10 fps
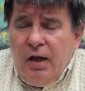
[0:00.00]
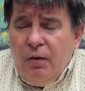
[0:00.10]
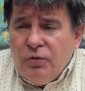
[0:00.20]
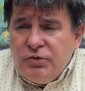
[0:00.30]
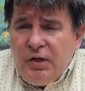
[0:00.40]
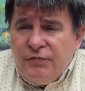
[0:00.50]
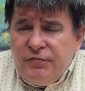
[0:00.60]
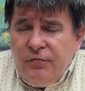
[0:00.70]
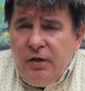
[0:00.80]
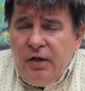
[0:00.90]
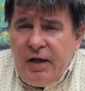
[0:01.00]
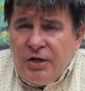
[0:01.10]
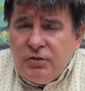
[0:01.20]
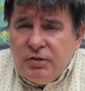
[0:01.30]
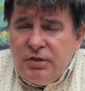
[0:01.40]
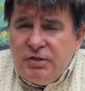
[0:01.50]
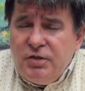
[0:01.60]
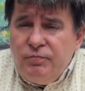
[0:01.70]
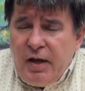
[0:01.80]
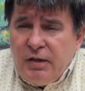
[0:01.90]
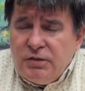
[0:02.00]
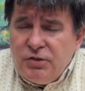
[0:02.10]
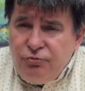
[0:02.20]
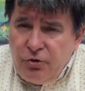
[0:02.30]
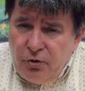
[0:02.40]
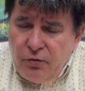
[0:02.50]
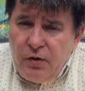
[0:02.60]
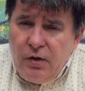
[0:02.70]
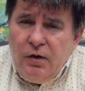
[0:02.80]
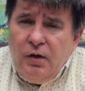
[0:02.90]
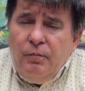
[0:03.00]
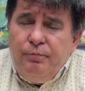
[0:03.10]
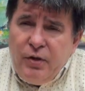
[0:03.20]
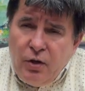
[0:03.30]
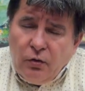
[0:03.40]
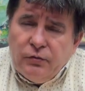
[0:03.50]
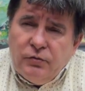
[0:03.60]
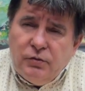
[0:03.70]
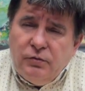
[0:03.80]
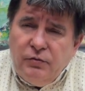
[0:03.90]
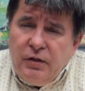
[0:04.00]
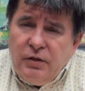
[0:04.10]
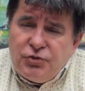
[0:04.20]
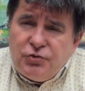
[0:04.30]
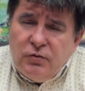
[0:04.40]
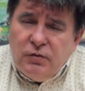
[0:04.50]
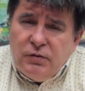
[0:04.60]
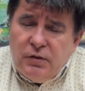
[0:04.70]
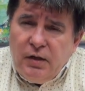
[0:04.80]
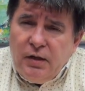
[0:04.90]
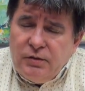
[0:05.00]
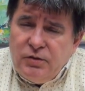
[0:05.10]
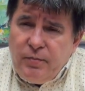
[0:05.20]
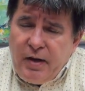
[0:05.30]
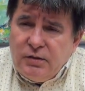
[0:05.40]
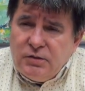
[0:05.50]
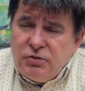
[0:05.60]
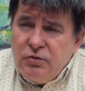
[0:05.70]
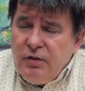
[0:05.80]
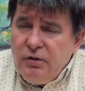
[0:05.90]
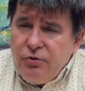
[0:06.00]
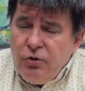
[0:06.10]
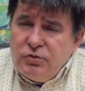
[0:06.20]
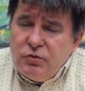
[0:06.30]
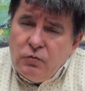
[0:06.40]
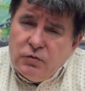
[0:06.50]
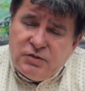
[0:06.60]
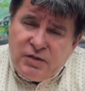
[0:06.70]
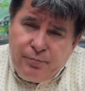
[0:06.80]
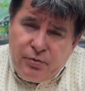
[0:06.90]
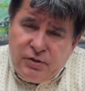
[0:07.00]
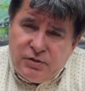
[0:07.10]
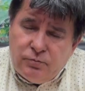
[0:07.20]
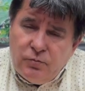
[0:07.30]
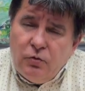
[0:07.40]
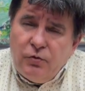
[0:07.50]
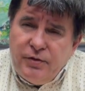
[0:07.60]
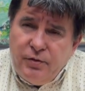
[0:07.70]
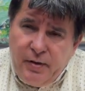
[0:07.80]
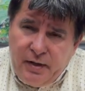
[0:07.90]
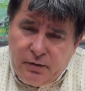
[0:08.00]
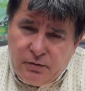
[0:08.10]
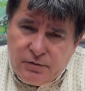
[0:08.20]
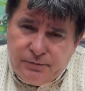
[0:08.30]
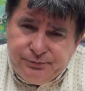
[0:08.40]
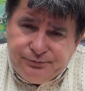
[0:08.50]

And once you have civilian casualties, demands grow beyond the initial uh, demands. So they'll grow towards separatism or independence.